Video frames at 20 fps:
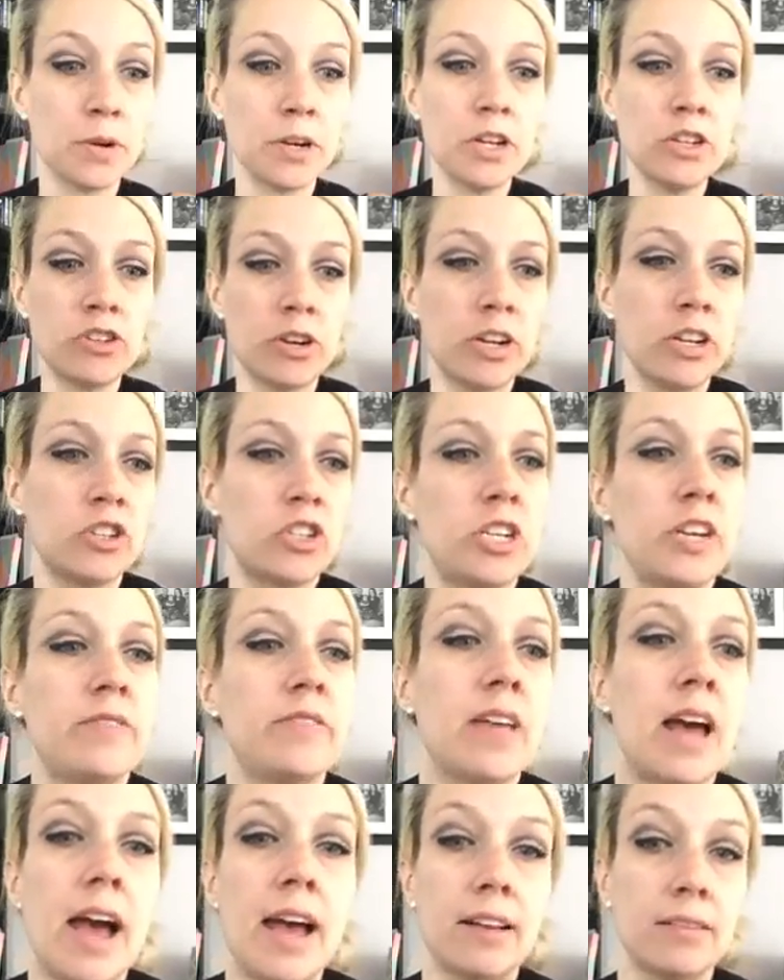we're going to try to
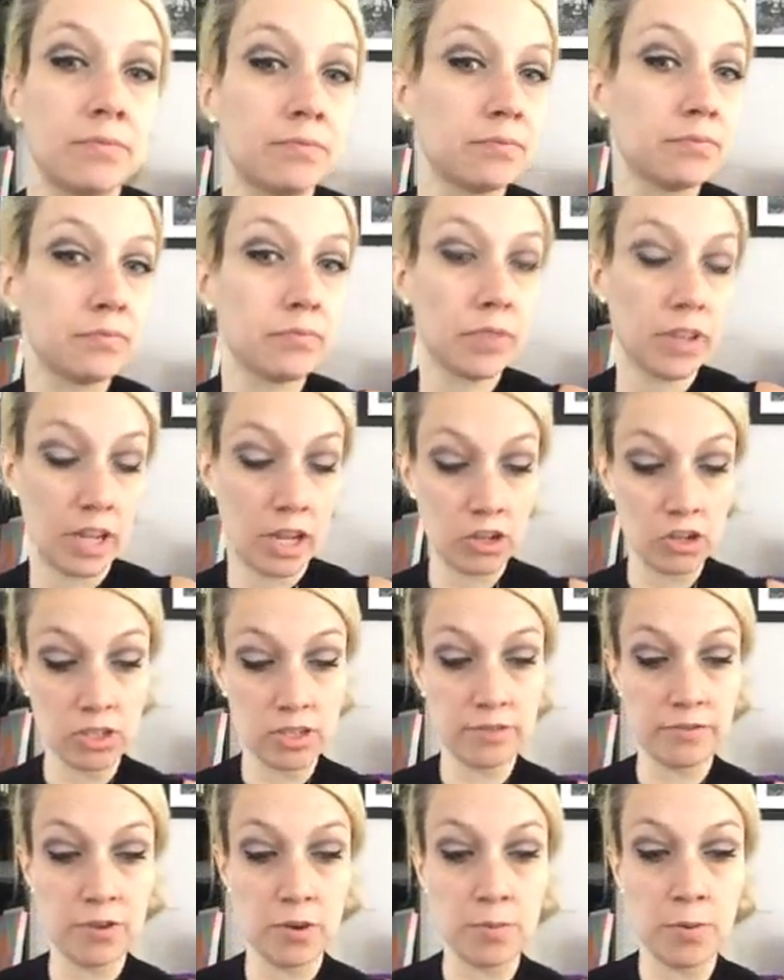achieve that in
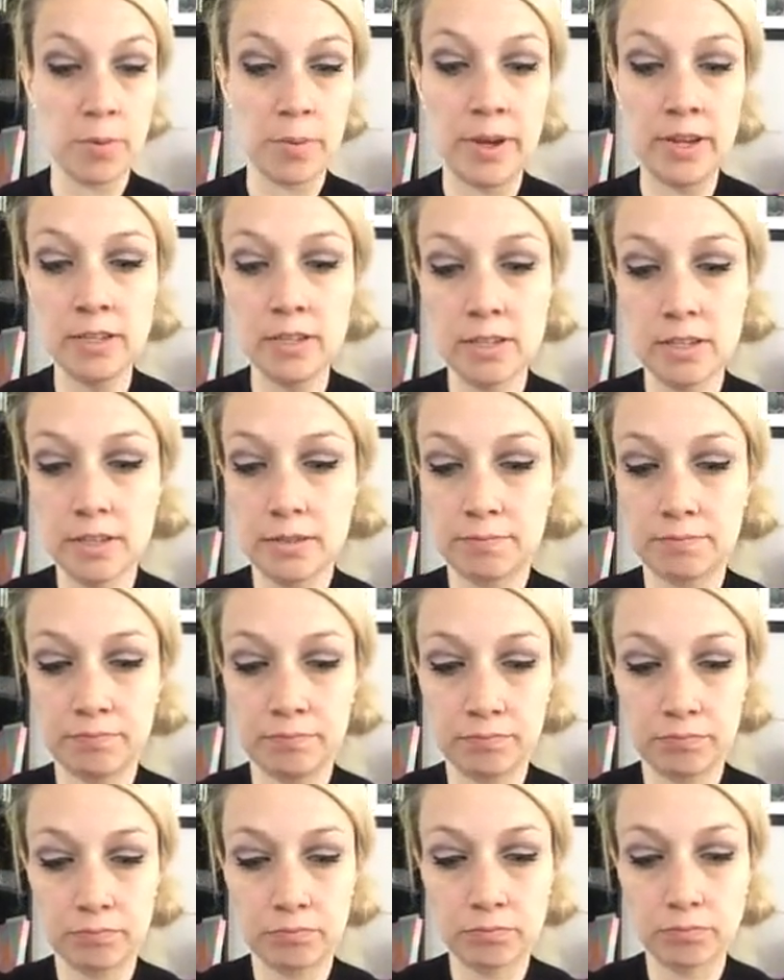just a few moments.
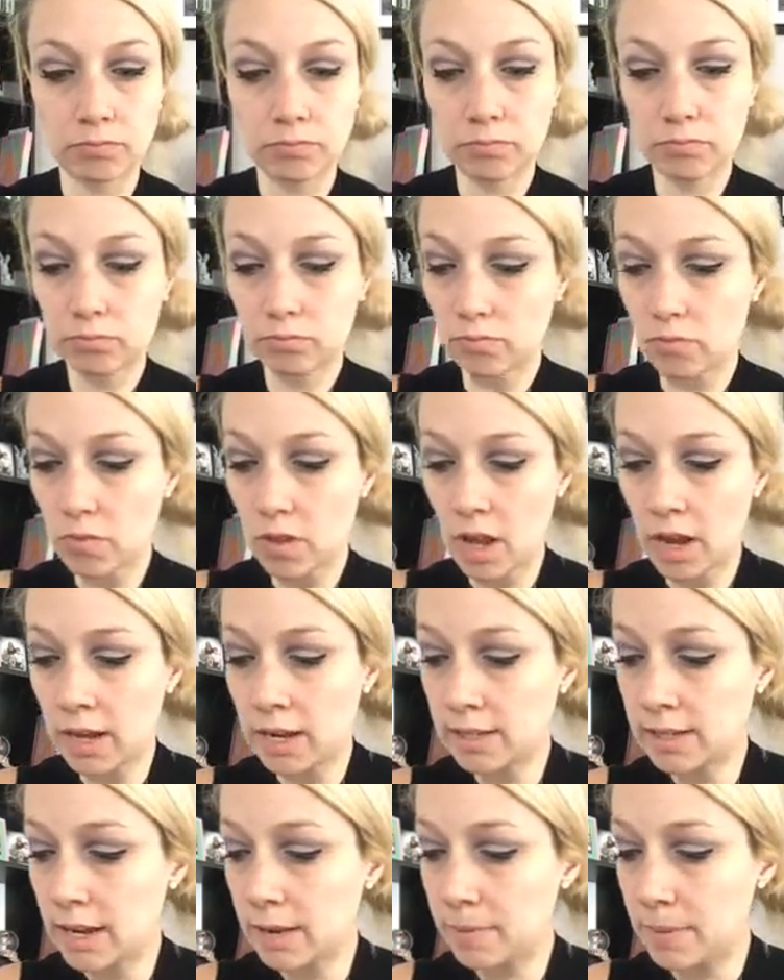I'm
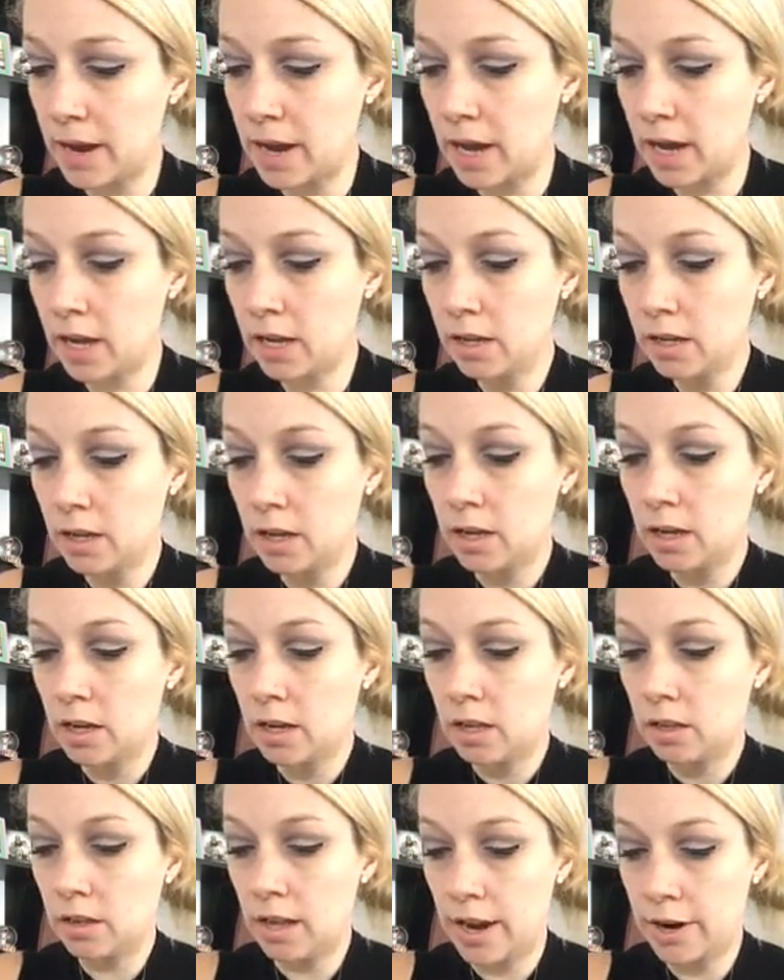going to take my
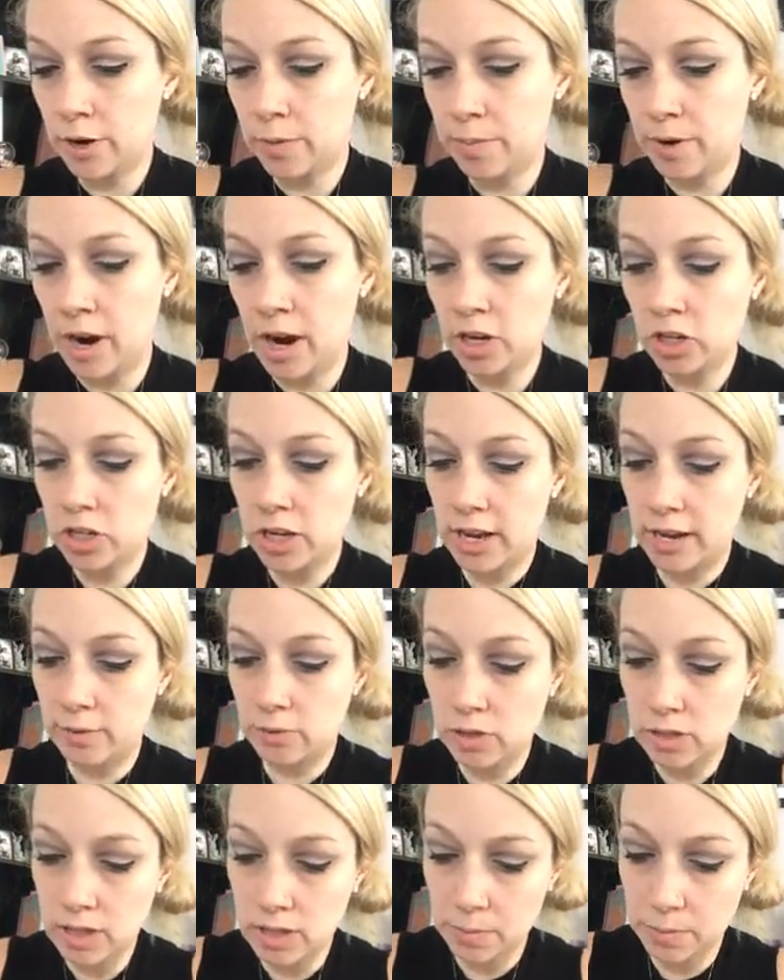liner brush and I'm
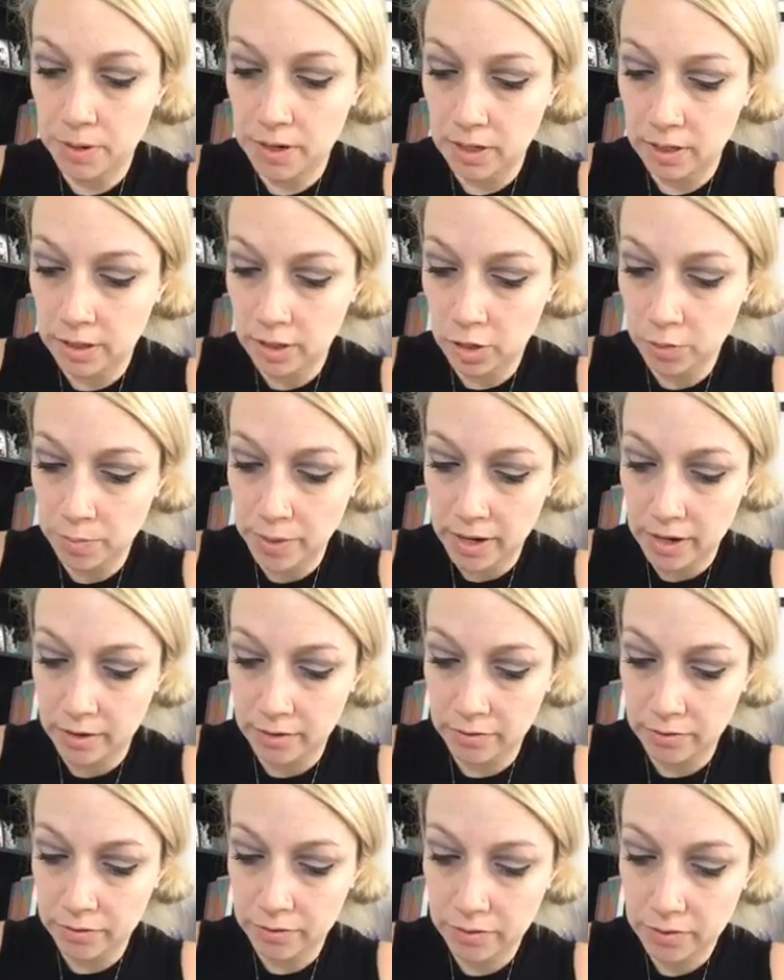just going to put a little bit
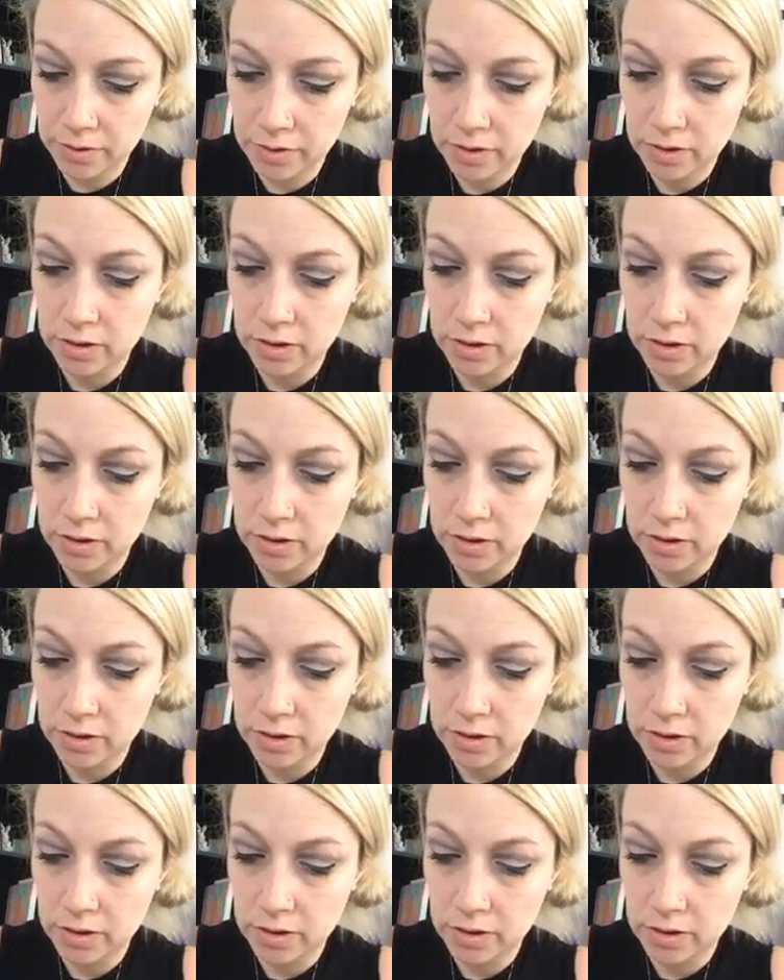of...